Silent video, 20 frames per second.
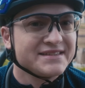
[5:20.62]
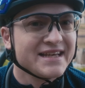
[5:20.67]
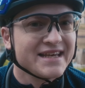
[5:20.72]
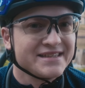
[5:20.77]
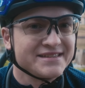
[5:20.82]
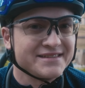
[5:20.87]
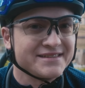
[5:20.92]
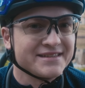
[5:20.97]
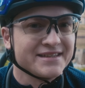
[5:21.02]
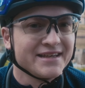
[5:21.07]

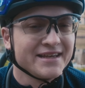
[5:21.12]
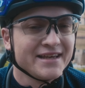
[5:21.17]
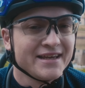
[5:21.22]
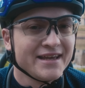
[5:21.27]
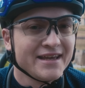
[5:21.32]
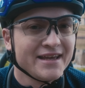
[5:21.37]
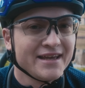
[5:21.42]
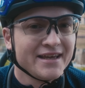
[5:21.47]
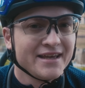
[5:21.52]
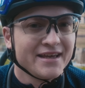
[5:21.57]
test.
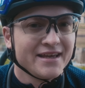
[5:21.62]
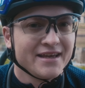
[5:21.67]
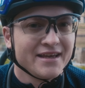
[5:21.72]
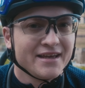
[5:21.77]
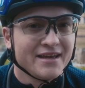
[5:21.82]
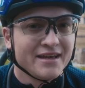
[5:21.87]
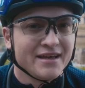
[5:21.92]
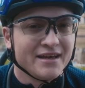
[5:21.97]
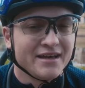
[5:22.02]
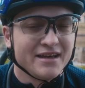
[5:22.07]

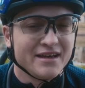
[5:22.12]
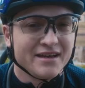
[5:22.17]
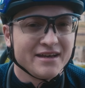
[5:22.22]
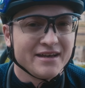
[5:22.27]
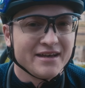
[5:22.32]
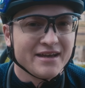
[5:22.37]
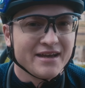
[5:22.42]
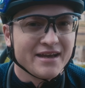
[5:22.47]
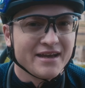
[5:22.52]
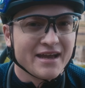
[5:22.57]

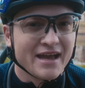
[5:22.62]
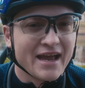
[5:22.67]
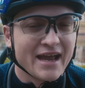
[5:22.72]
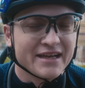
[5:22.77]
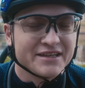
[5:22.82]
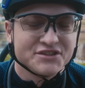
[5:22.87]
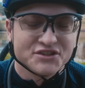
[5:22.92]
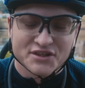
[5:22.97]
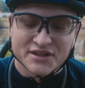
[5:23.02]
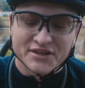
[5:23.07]

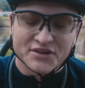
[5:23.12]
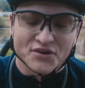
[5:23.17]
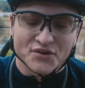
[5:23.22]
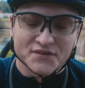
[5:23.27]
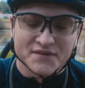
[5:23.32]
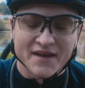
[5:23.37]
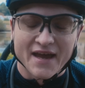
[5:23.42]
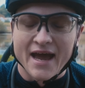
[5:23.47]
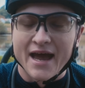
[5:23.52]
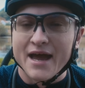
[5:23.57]
Actually
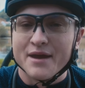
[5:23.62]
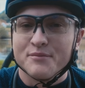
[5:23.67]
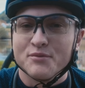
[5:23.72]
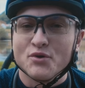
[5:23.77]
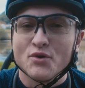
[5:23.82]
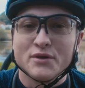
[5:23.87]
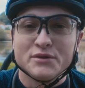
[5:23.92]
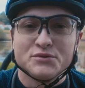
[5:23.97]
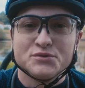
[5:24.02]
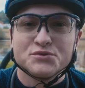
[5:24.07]
not. I'm
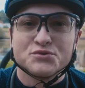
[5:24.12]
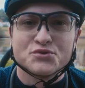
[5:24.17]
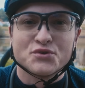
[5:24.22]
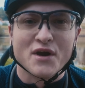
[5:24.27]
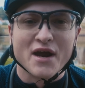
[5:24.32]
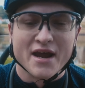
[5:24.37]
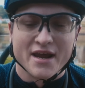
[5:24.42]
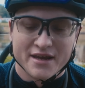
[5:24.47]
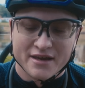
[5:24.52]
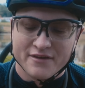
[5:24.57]
going to
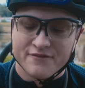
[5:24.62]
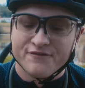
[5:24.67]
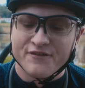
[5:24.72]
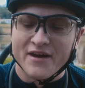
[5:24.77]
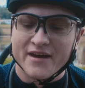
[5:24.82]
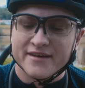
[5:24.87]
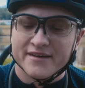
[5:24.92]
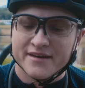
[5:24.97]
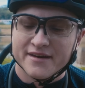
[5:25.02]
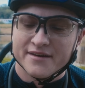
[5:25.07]
try if
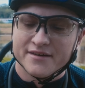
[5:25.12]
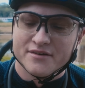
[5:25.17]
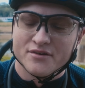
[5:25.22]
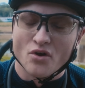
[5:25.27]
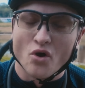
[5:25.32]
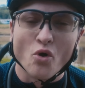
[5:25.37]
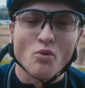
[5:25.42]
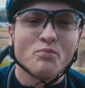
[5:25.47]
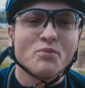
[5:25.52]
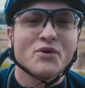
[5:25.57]
I can
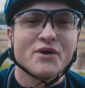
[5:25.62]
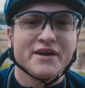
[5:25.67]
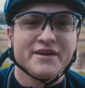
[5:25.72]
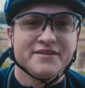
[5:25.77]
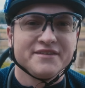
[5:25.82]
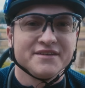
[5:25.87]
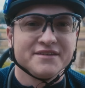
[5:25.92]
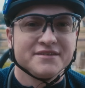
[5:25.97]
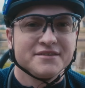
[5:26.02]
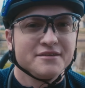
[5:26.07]

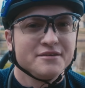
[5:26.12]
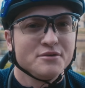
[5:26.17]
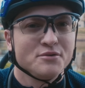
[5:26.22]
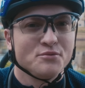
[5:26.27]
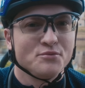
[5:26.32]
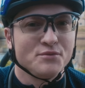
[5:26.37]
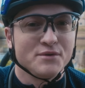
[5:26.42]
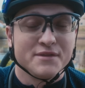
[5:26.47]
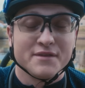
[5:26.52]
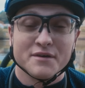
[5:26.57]
operate it
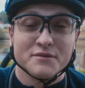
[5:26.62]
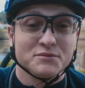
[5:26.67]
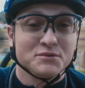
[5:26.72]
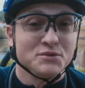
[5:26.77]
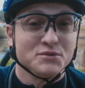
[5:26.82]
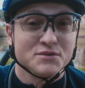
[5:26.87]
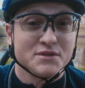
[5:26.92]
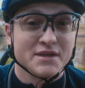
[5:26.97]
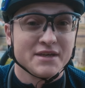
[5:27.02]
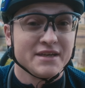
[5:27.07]
without
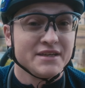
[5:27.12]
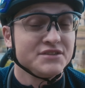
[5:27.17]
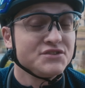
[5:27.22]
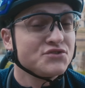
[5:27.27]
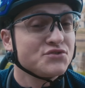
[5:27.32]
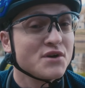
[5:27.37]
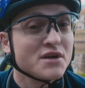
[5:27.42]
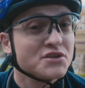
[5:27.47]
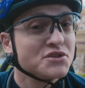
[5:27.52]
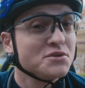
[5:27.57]
using
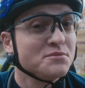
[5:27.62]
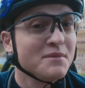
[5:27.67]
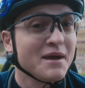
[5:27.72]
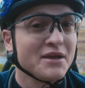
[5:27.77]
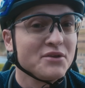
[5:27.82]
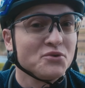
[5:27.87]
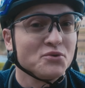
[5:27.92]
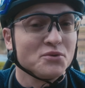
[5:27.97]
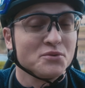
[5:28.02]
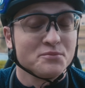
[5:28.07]
instruction
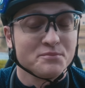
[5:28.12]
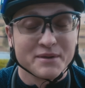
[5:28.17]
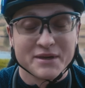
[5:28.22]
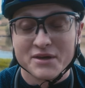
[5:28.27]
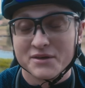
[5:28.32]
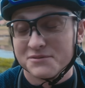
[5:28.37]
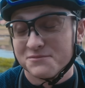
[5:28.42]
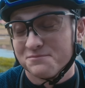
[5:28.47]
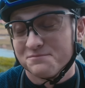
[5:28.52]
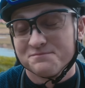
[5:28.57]
manual,
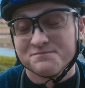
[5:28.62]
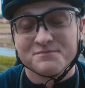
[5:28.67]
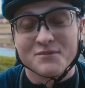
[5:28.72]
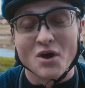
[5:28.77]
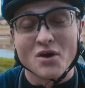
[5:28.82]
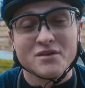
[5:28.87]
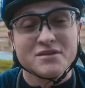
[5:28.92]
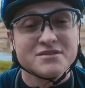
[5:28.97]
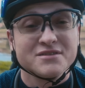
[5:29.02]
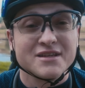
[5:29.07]
because
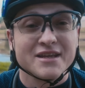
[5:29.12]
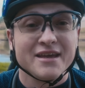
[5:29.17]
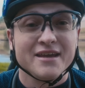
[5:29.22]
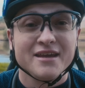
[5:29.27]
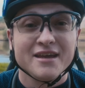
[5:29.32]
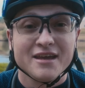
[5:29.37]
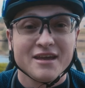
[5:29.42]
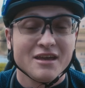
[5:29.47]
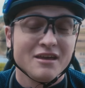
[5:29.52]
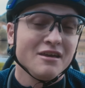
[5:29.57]
honestly,
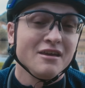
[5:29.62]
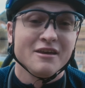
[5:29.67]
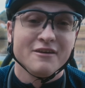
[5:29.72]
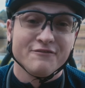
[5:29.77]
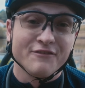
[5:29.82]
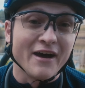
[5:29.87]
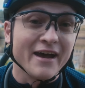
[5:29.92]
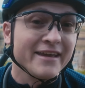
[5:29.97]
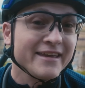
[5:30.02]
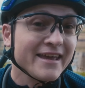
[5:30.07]

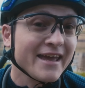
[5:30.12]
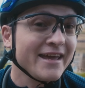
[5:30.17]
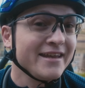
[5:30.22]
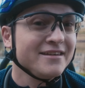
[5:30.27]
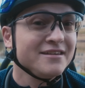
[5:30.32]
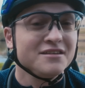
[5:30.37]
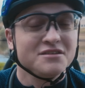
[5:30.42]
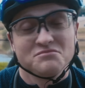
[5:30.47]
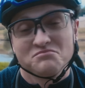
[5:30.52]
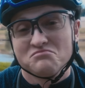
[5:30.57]
if I
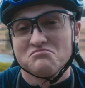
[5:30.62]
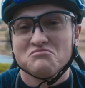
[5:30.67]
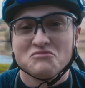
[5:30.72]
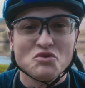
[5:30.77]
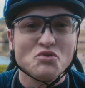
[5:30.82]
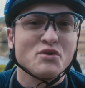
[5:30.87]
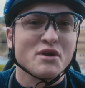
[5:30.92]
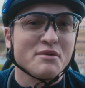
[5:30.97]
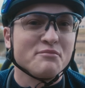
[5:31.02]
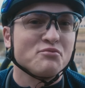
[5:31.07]
can,
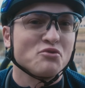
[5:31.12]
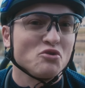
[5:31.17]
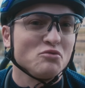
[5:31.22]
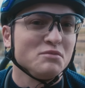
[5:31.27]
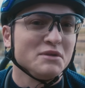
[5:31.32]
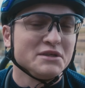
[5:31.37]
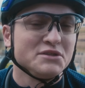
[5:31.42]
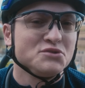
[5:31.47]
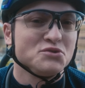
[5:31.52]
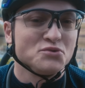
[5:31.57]
you can
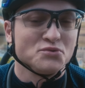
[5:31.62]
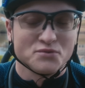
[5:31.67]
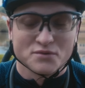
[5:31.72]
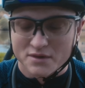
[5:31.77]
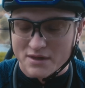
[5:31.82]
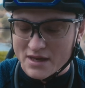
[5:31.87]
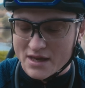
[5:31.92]
probably too.